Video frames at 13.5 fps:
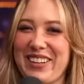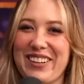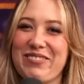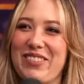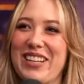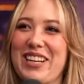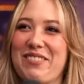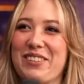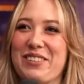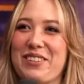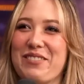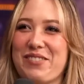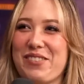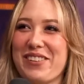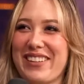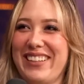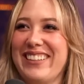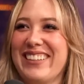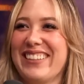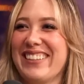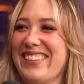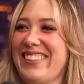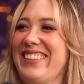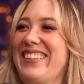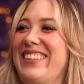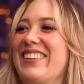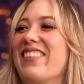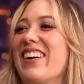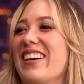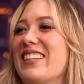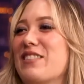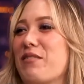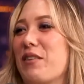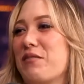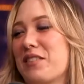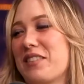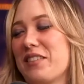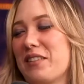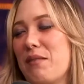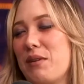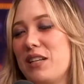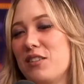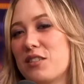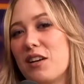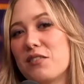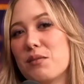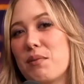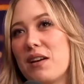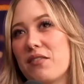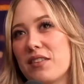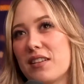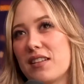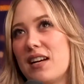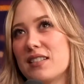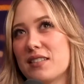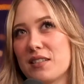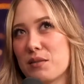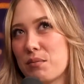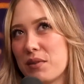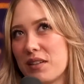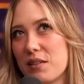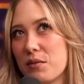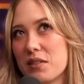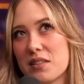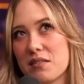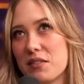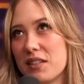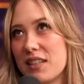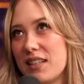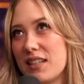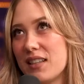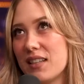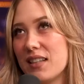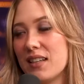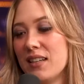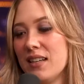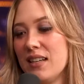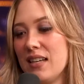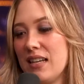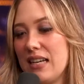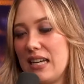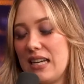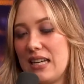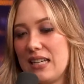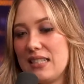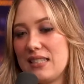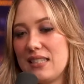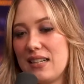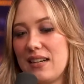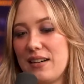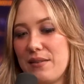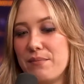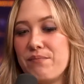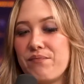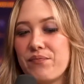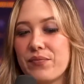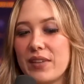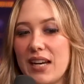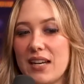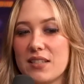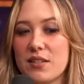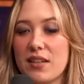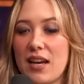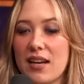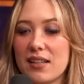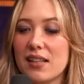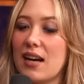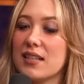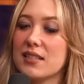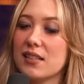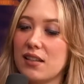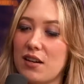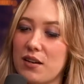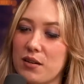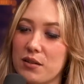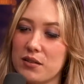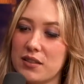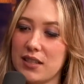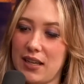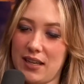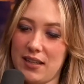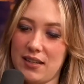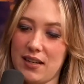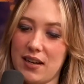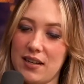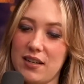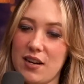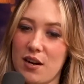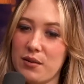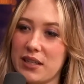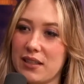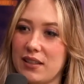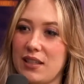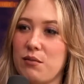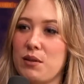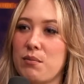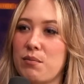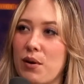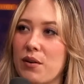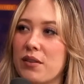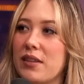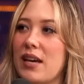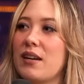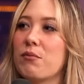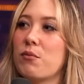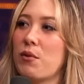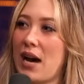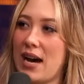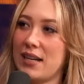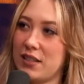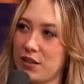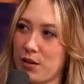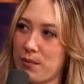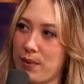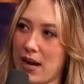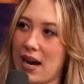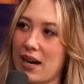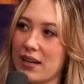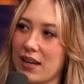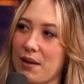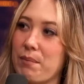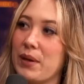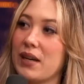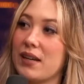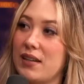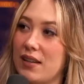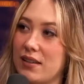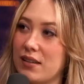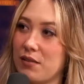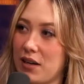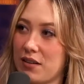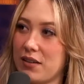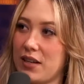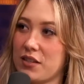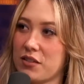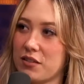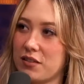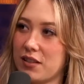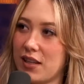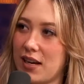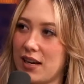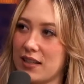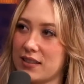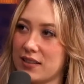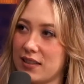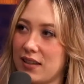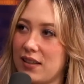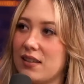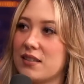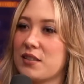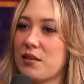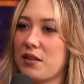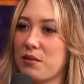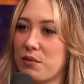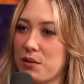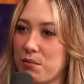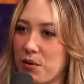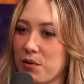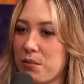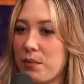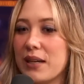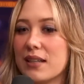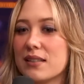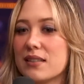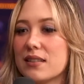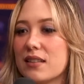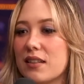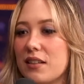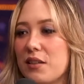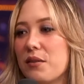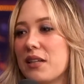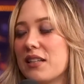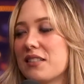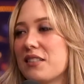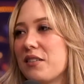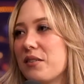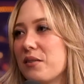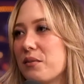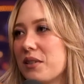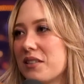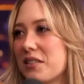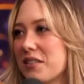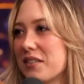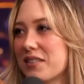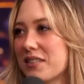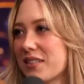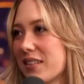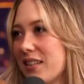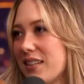would have been able to afford it. Yeah. Right? Because we have to still, I mean, you still have to pay for the classes, but it wasn't really anything. And um, yeah, so that class closed. And unknowingly, we both then had to go back and pick another recreational class. And so then we both picked canoeing too, which is.